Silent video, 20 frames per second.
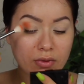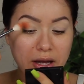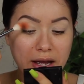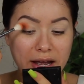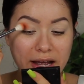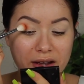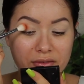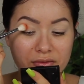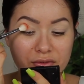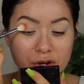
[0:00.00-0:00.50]

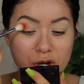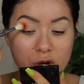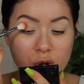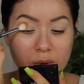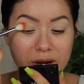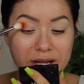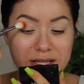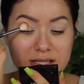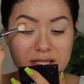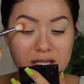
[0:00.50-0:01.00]
I have
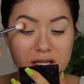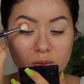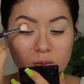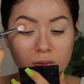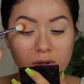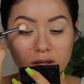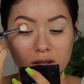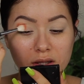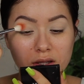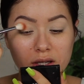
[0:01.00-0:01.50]
no idea
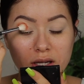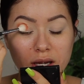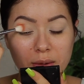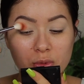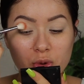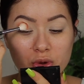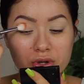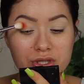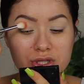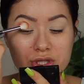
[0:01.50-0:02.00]
what look
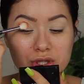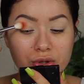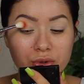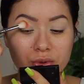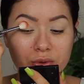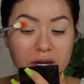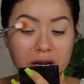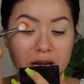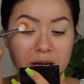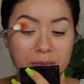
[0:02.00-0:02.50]
I'm going to
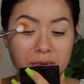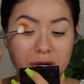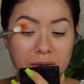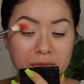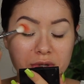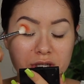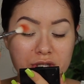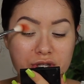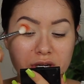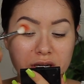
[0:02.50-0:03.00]
create, but
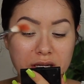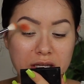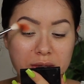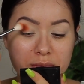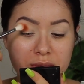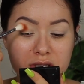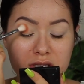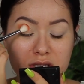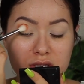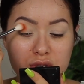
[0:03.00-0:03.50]
I'm going to try to
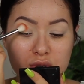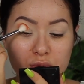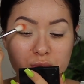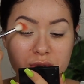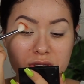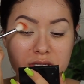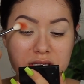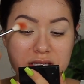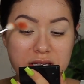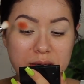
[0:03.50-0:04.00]
keep it
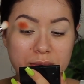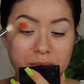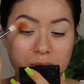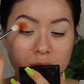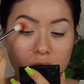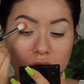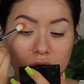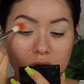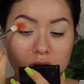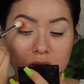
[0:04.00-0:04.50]
super
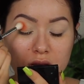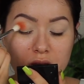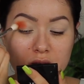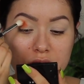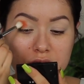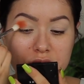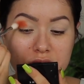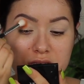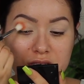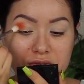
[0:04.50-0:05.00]
simple
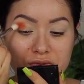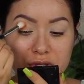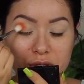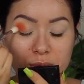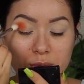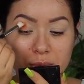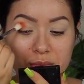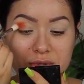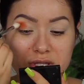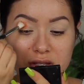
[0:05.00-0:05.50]
just for the
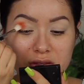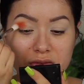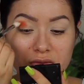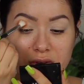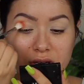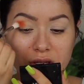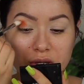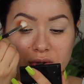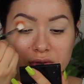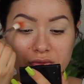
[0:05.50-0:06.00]
purpose of the
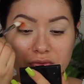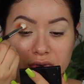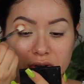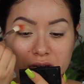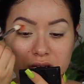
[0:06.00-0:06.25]
video and for